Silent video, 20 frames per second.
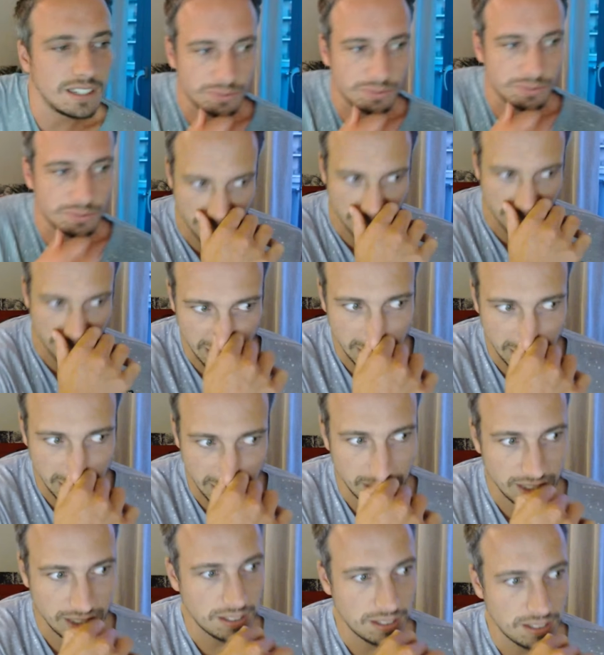fun
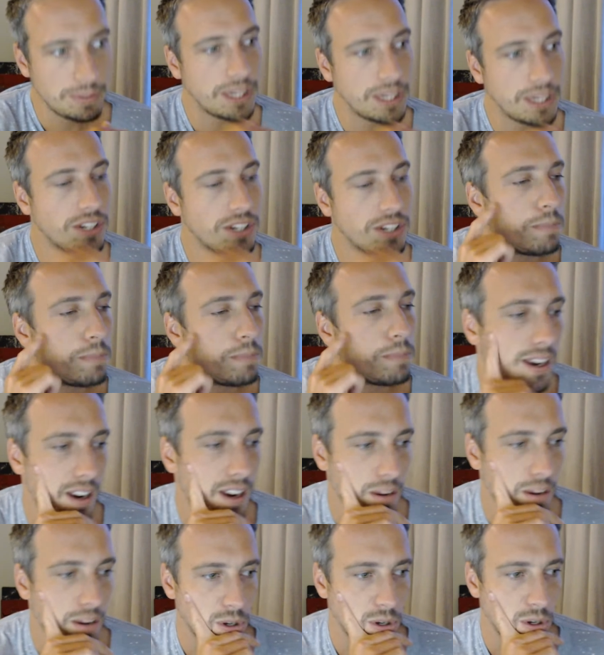because you play a
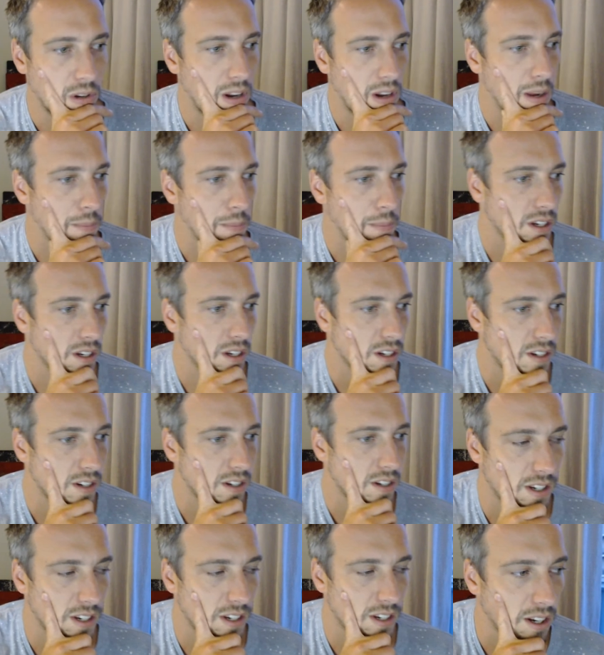lot of post-flop because
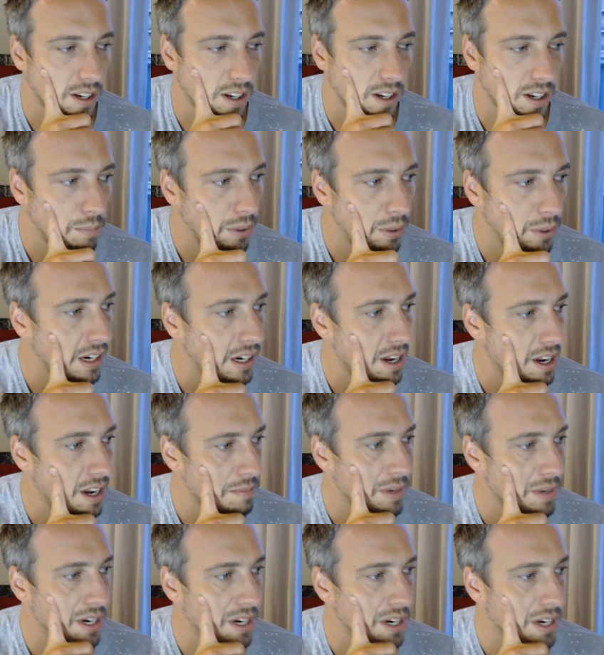just, you know, putting in a lot
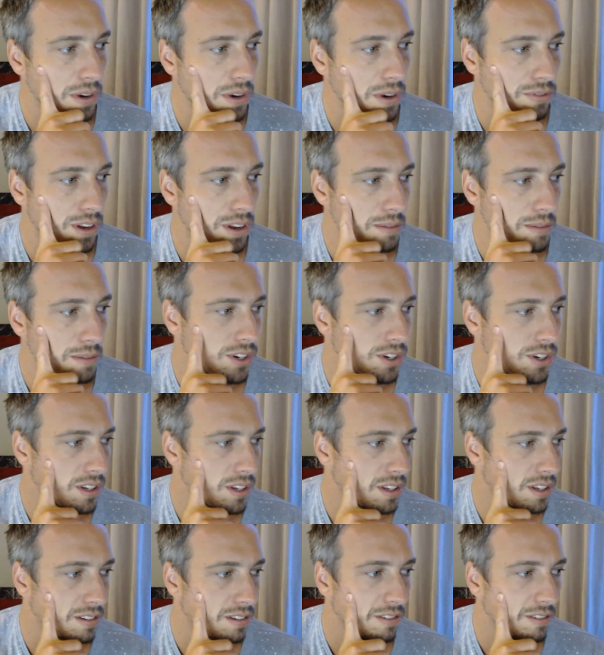of money pre-flop is
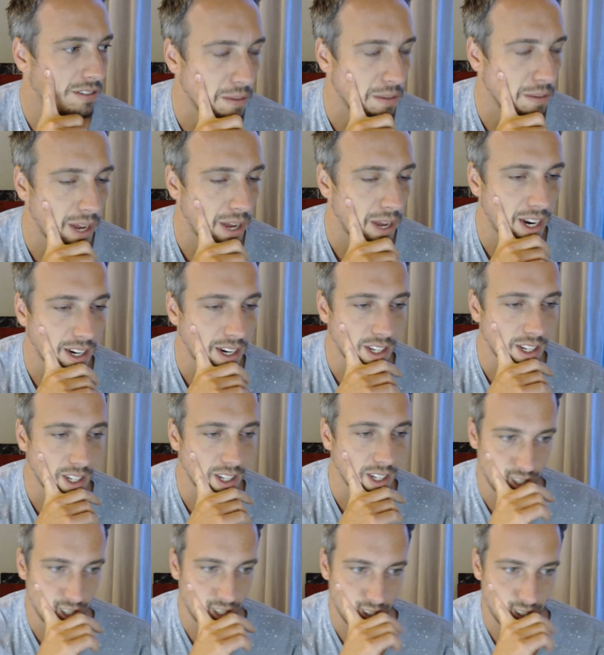just a really bad
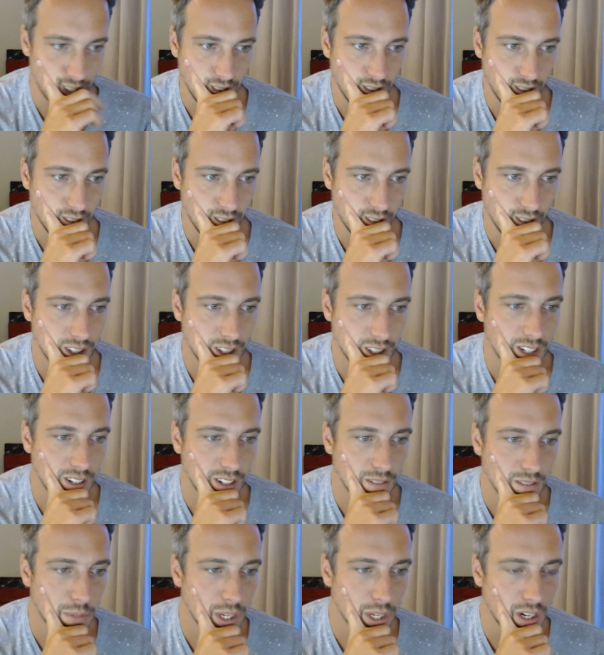idea
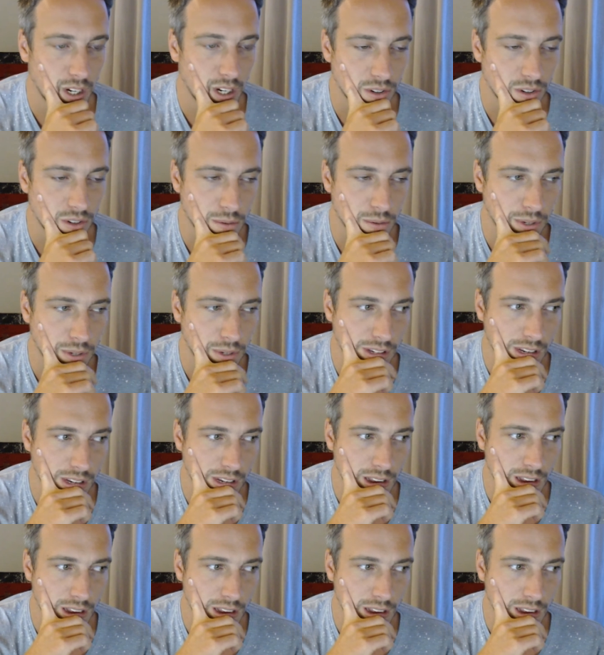in PLO tournaments.